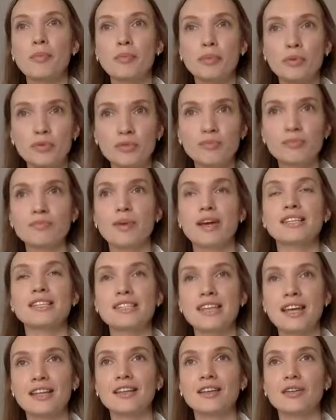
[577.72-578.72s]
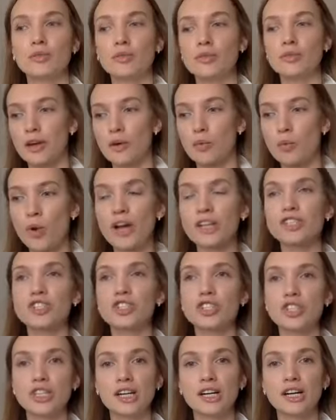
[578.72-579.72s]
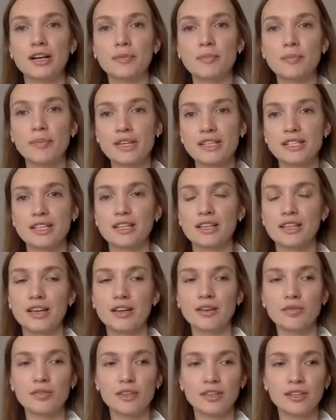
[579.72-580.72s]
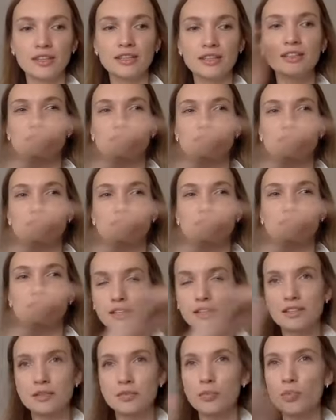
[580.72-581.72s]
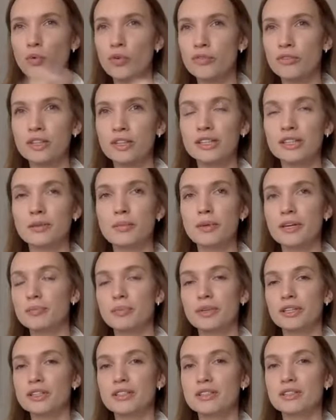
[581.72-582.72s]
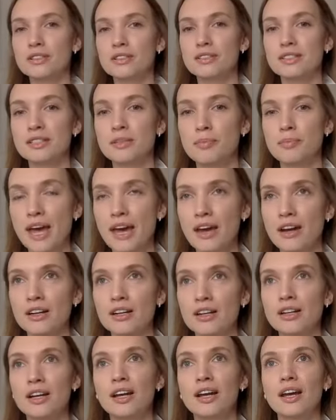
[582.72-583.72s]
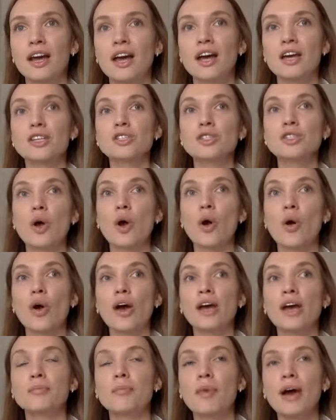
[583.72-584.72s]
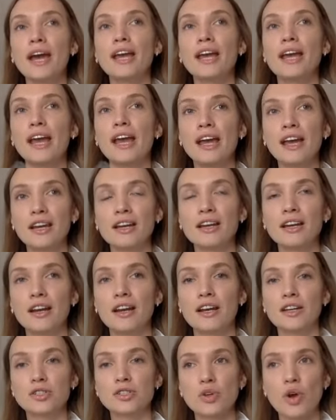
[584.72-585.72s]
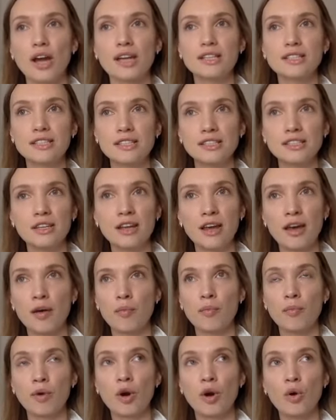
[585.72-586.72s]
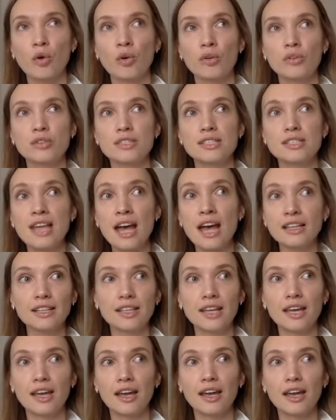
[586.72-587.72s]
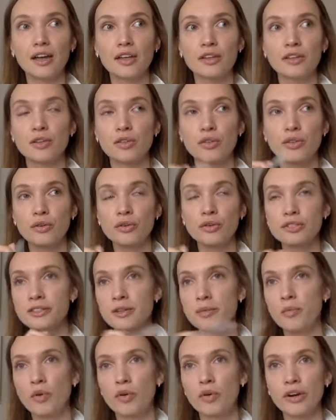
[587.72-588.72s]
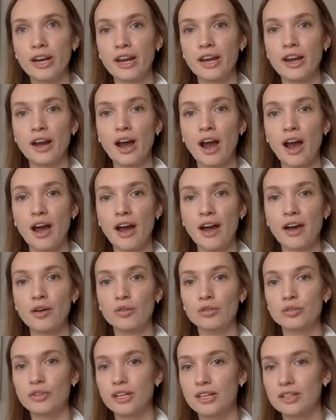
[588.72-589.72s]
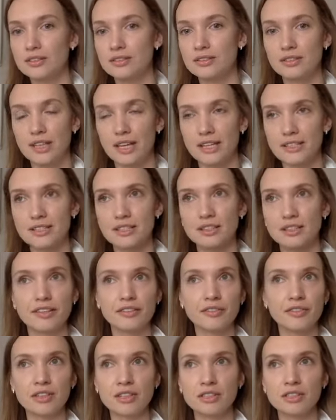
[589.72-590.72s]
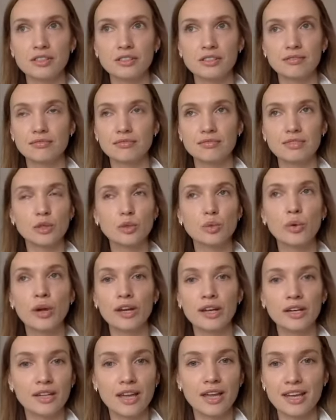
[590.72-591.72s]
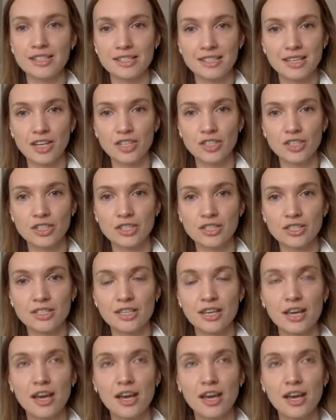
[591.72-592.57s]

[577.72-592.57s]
put my son on like one chair, and basically he like did move a little bit, but it didn't matter. So, and my editing, so I did them on Sunday, and then Thursday morning I already like delivered 29 sessions.